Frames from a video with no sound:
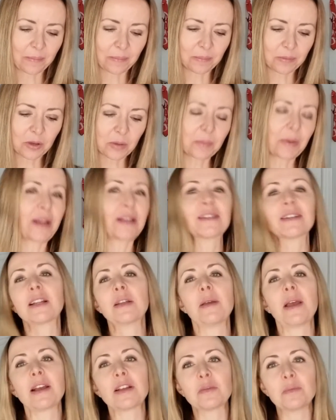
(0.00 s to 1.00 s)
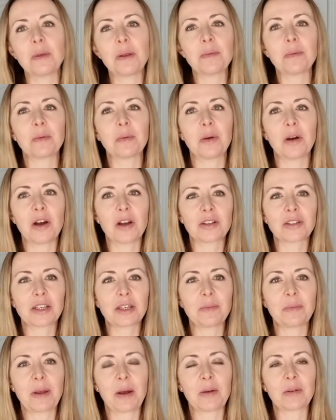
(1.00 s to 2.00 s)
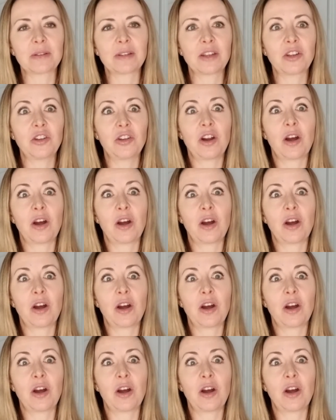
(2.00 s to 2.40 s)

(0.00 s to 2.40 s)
so basically, as people were asking me, I would say,